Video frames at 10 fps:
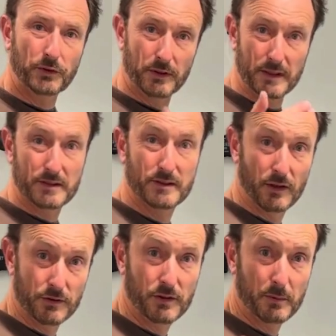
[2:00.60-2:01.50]
need to sit
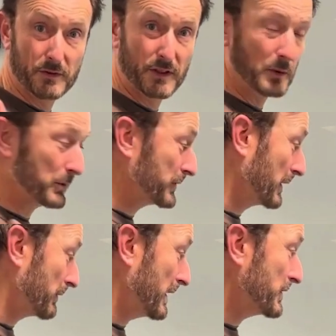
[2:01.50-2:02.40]
on top of SQL
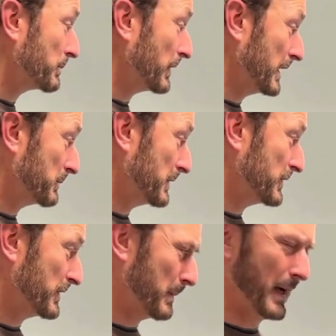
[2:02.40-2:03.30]
Server Enterprise, which
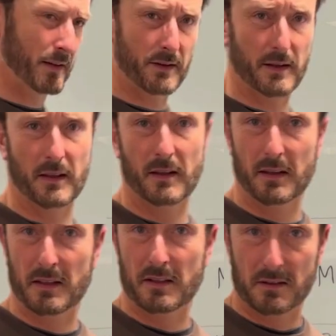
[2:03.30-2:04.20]
is about another
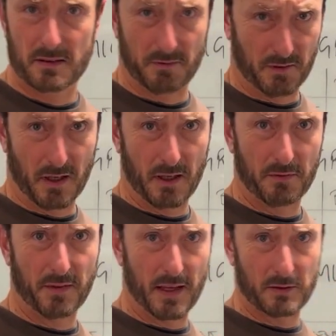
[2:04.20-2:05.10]

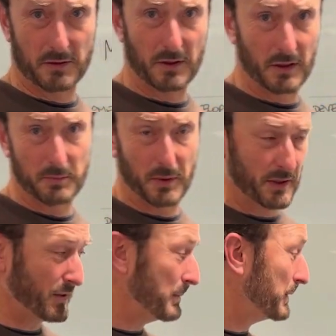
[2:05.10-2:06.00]
$7,500 per
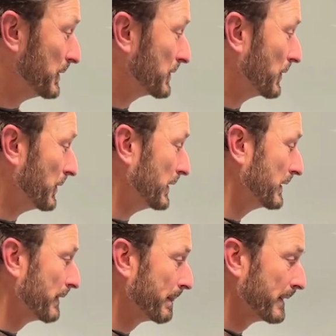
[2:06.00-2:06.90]
CPU core.
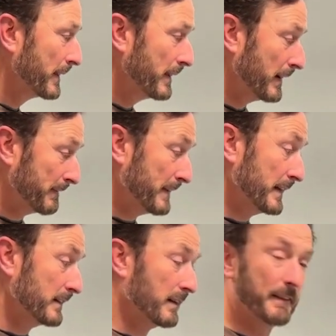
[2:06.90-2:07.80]
And
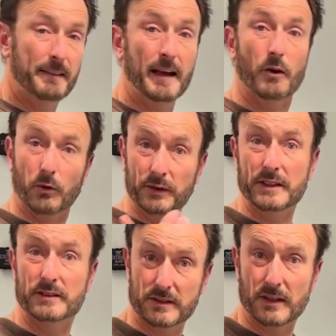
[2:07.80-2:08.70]
then that all
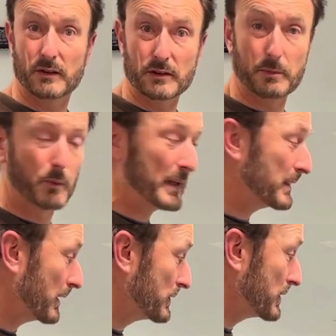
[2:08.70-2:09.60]
needs to sit on top of
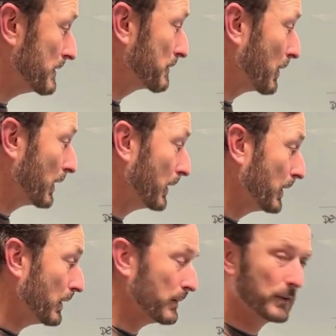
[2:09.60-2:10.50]
Windows. So you've got a
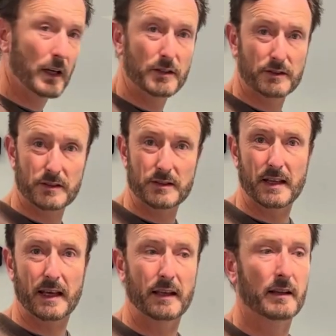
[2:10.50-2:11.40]
lot of licenses there.